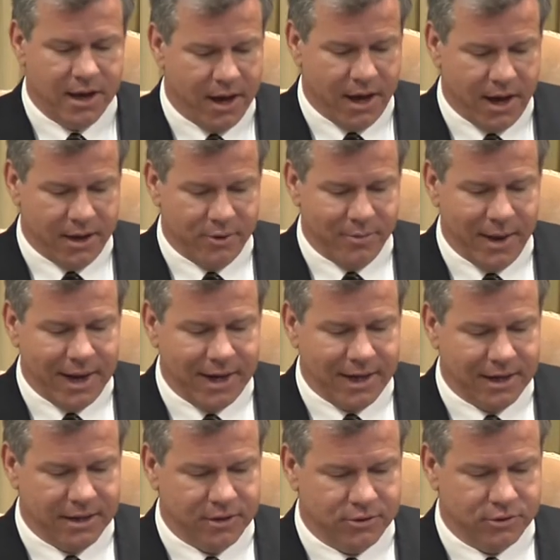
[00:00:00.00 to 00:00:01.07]
Uh, you may
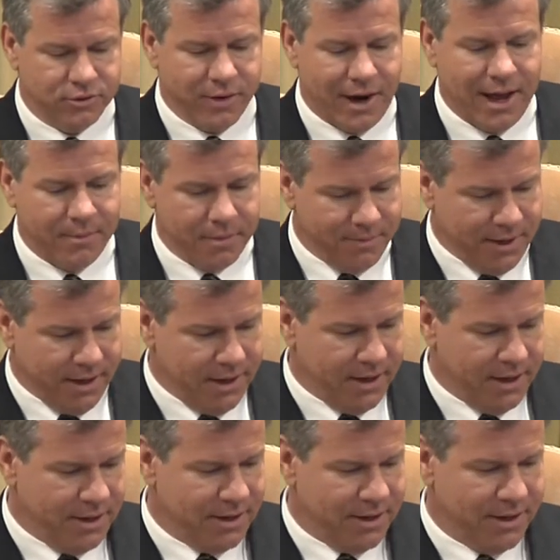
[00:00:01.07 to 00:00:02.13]
need a little Dramamine
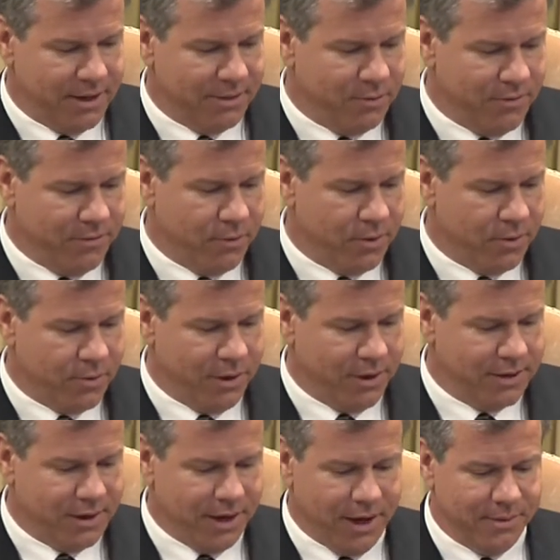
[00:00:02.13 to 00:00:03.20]
before we're
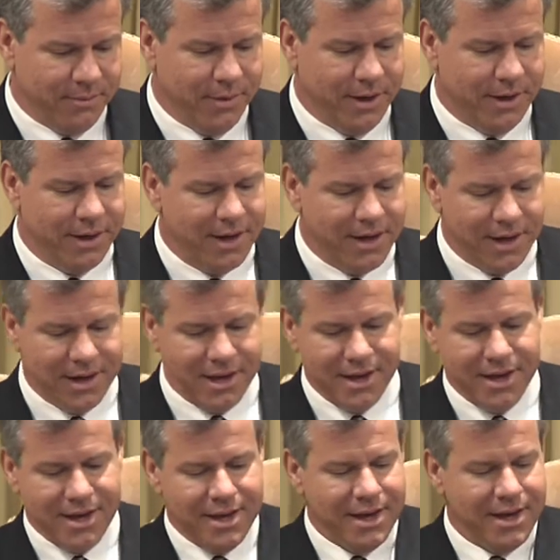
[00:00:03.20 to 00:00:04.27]
all done, but
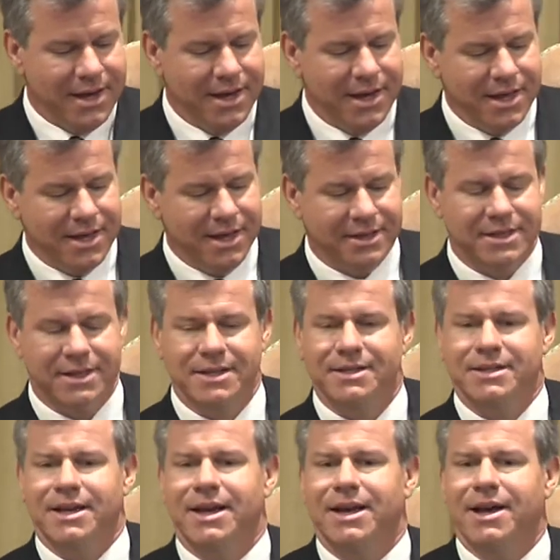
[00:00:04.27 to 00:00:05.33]
this
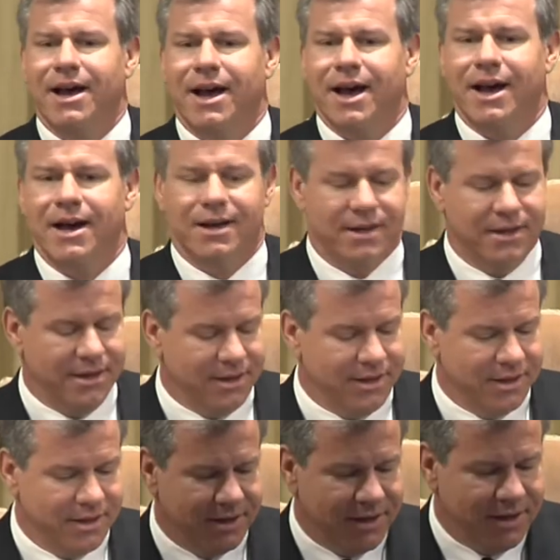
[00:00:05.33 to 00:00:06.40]
is uh,
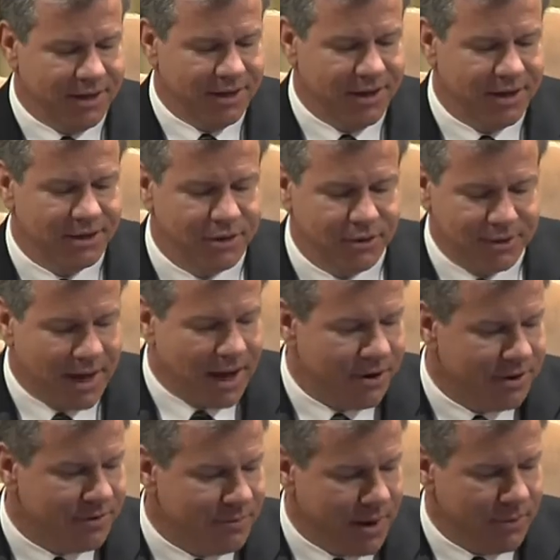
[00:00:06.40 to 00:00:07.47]
the
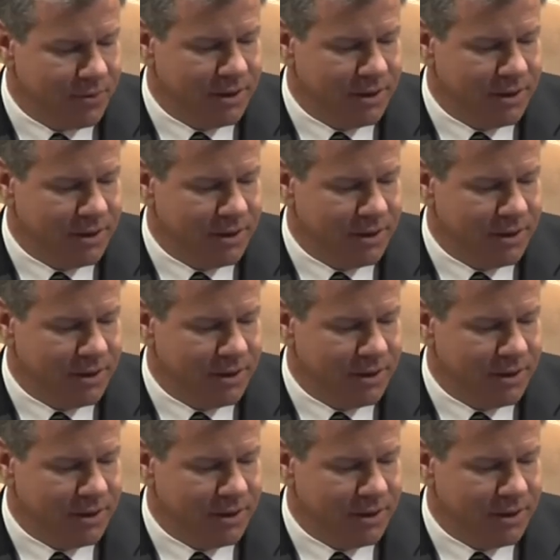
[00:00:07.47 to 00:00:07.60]
totality of my